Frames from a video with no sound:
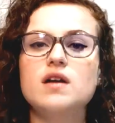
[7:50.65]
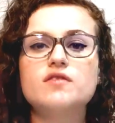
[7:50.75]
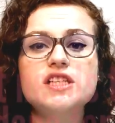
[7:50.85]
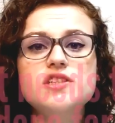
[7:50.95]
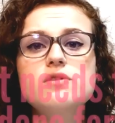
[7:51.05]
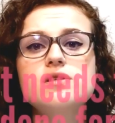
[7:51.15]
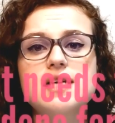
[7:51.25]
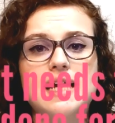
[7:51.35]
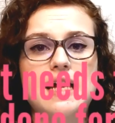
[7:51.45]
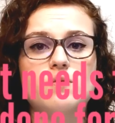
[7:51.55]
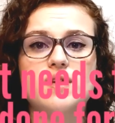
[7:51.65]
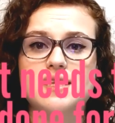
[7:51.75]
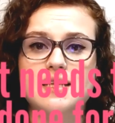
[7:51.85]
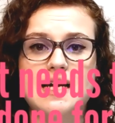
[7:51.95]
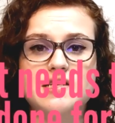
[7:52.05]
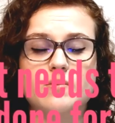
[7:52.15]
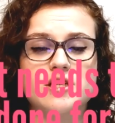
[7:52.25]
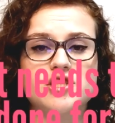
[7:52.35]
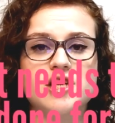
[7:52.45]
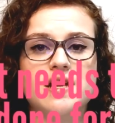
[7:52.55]
This goes again with the last
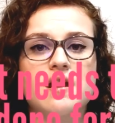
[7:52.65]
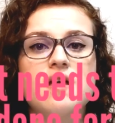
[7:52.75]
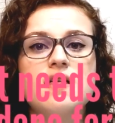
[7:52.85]
question,